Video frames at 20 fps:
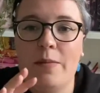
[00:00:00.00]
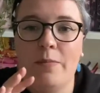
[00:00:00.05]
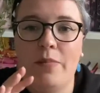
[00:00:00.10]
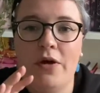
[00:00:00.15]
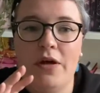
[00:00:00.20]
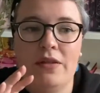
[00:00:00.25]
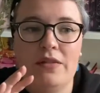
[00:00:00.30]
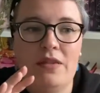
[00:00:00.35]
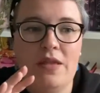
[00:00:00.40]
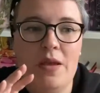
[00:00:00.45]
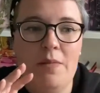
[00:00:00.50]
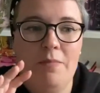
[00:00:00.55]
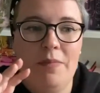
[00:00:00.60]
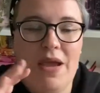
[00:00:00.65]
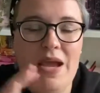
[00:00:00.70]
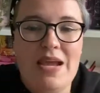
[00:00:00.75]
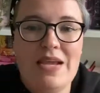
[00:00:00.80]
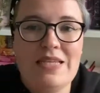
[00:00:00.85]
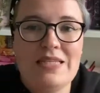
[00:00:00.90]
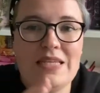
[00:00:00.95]
but the
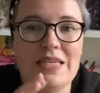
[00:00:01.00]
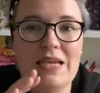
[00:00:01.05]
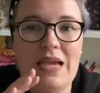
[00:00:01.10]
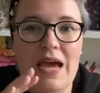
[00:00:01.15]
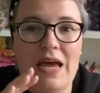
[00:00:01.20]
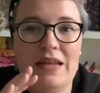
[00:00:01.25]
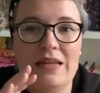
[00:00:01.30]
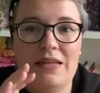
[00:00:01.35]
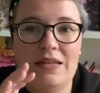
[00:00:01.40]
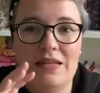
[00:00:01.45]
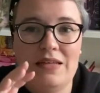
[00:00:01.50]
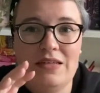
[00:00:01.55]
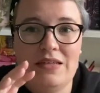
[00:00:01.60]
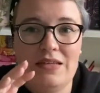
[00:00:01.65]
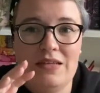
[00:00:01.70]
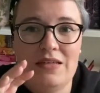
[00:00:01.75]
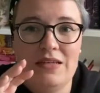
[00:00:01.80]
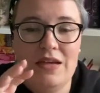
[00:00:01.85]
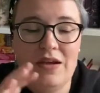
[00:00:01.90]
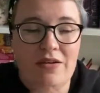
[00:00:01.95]
pacing and
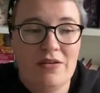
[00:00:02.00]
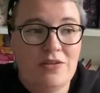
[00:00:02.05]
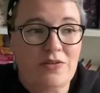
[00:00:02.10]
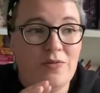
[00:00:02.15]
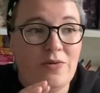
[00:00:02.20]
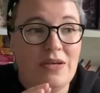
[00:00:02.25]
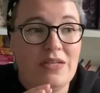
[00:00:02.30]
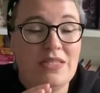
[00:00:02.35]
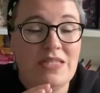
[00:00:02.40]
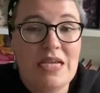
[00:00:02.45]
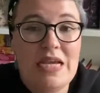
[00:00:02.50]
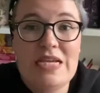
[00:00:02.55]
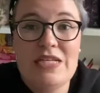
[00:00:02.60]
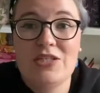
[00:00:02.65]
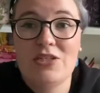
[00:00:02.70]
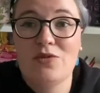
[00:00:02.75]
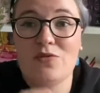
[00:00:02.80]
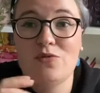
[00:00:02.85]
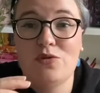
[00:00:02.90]
the characterization,